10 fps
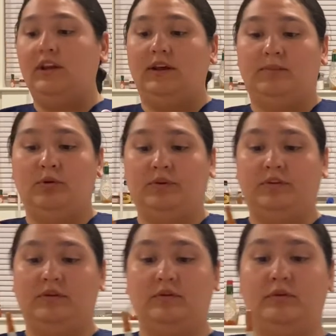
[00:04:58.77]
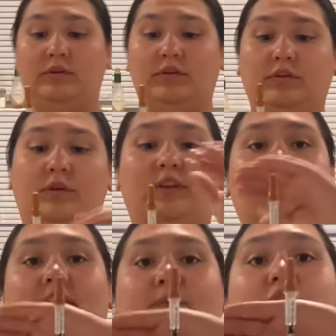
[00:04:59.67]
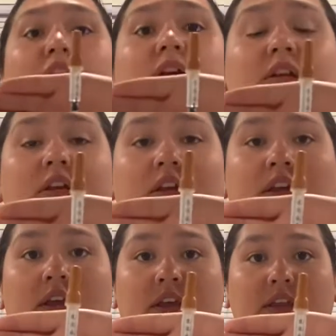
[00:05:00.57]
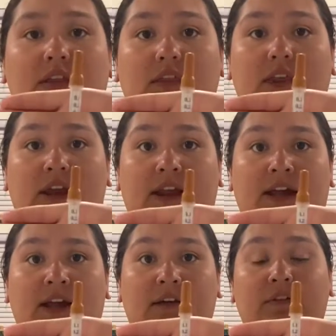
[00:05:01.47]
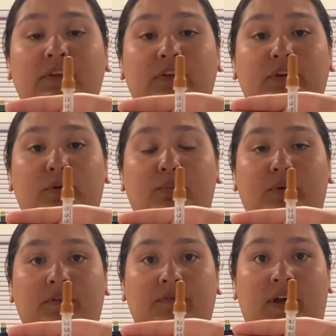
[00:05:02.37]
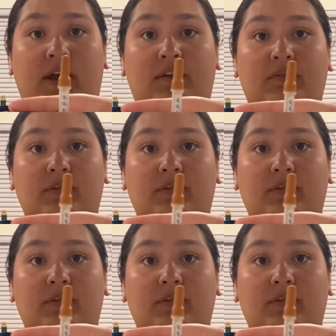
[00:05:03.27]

I'm going to show the camera that I have 0.5